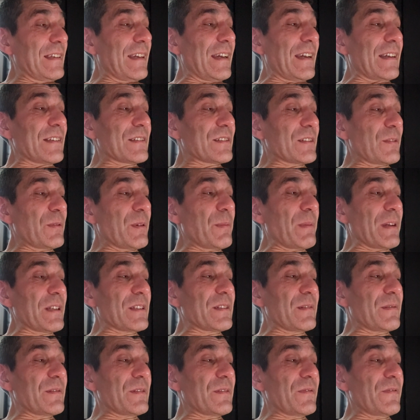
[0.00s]
so we
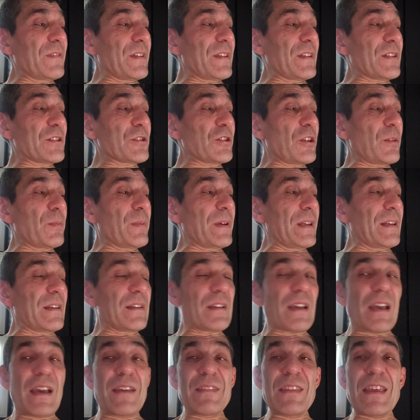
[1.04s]
managed to fit the shop
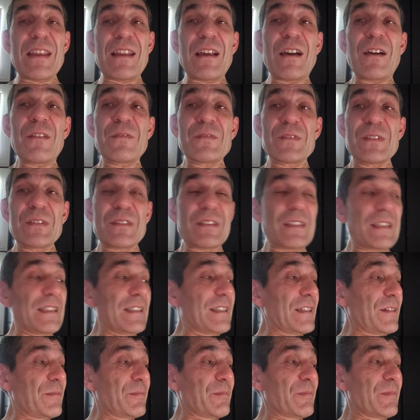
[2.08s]
in, and then after
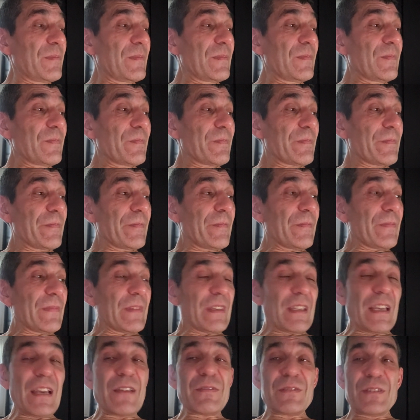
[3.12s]
the
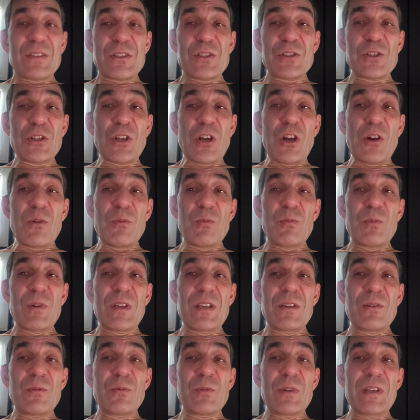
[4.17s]
shop
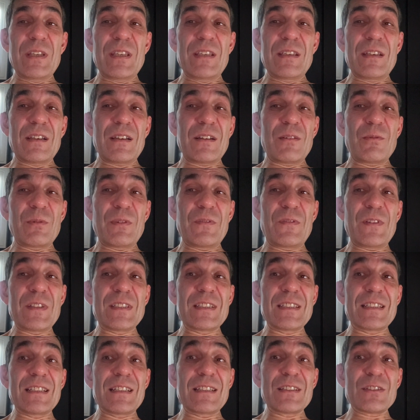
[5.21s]
we
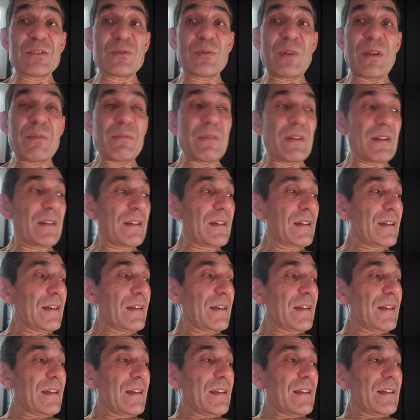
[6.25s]
fitted in a swim.
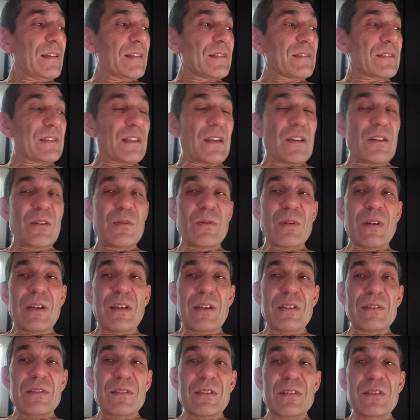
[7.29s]
So
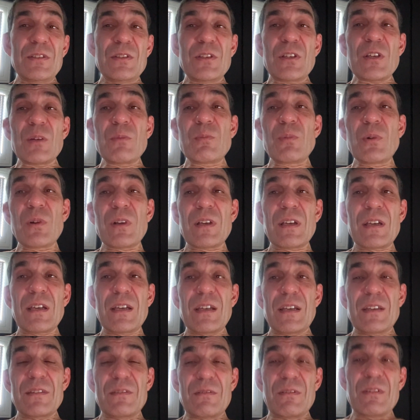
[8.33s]
you can book.
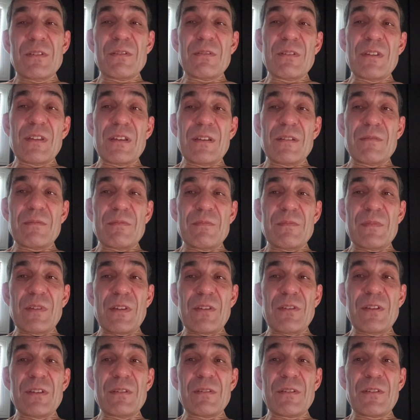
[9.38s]
I
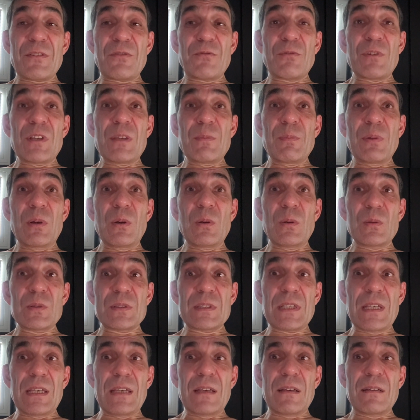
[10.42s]
think there are 3
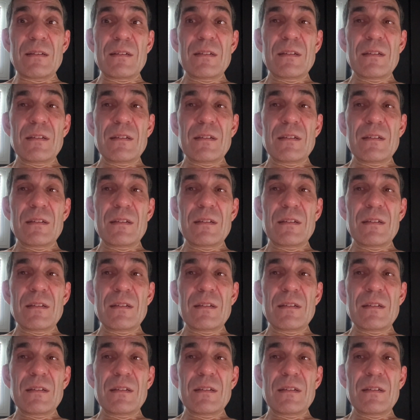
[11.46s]
pools here.